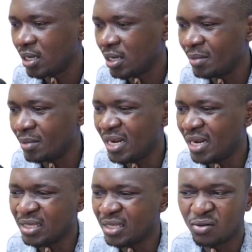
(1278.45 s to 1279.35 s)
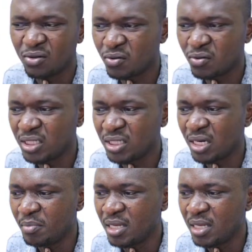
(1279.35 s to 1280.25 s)
and minus also treasury
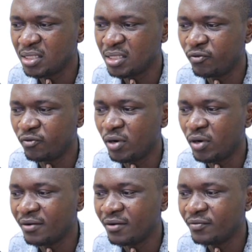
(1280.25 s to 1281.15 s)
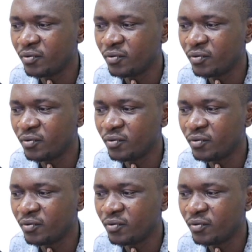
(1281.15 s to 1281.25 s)
bills if we have.